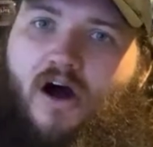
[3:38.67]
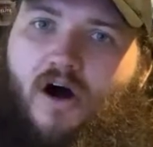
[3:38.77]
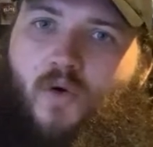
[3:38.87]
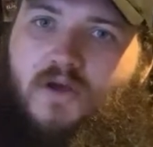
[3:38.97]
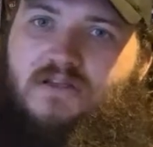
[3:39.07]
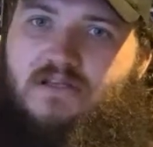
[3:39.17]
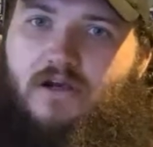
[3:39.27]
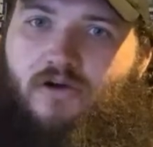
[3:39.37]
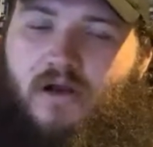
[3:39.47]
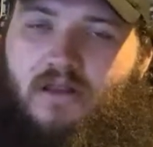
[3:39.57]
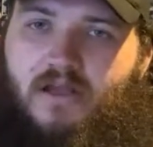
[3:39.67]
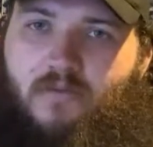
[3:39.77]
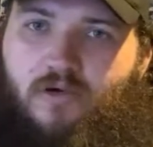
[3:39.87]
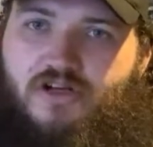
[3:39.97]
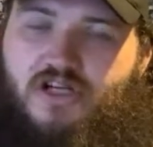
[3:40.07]
Always greatly
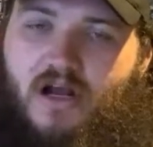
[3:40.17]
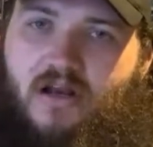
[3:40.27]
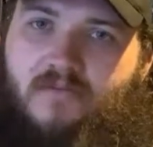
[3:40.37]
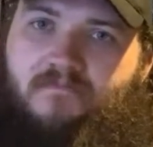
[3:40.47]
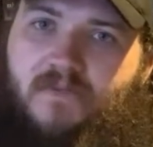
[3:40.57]
appreciated.